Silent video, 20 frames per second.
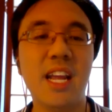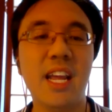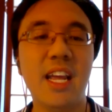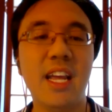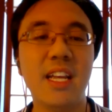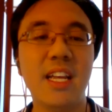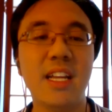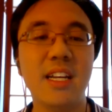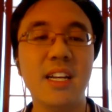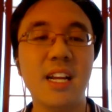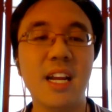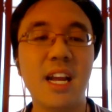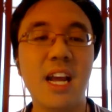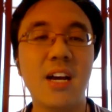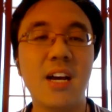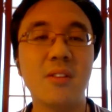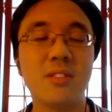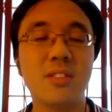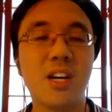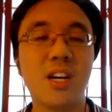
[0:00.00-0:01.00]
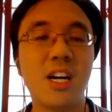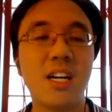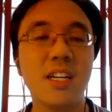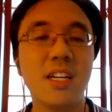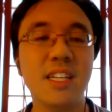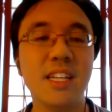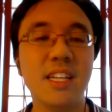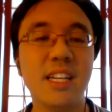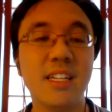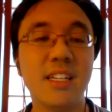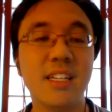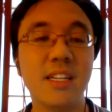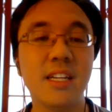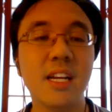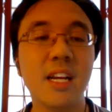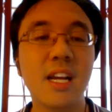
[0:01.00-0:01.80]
and how's Tonkean